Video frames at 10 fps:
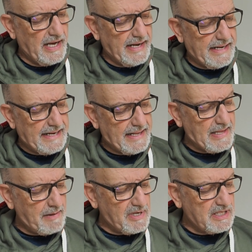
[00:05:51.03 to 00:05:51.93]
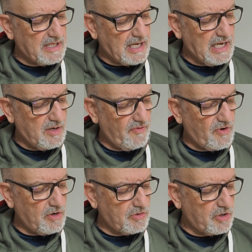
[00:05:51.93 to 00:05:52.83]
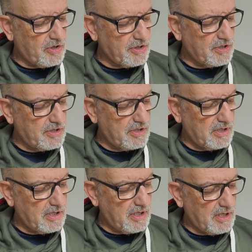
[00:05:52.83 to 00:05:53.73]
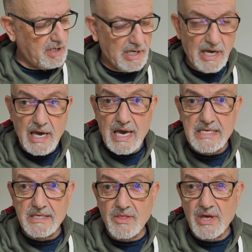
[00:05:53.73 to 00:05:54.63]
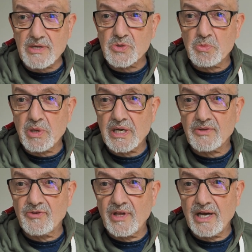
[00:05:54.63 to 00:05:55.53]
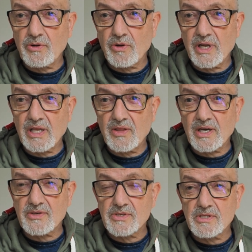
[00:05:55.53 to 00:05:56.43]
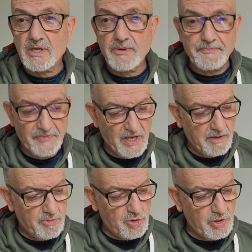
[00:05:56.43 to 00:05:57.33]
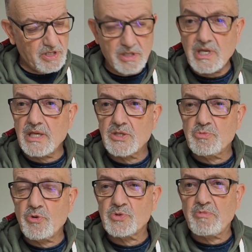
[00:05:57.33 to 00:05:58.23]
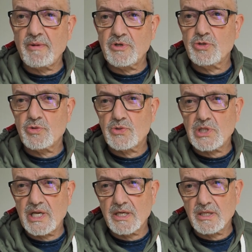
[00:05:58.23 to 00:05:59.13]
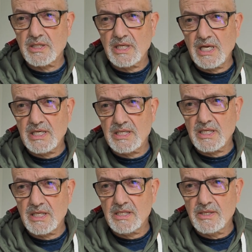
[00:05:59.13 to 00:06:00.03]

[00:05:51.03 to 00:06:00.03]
And that means a kilo of gold costs £80,000 now, not $8,000. So between the date this book was published, which was late 1980s,